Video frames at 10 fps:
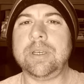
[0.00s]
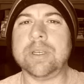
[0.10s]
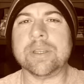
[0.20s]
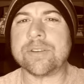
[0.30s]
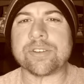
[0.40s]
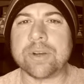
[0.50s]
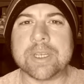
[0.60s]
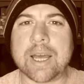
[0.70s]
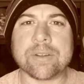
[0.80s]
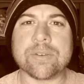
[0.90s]
in a
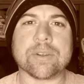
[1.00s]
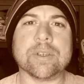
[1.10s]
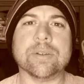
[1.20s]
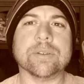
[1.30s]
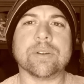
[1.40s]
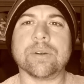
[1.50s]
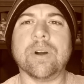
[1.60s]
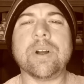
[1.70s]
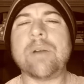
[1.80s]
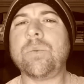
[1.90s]
Screen Actors Guild
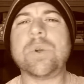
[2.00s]
or, or,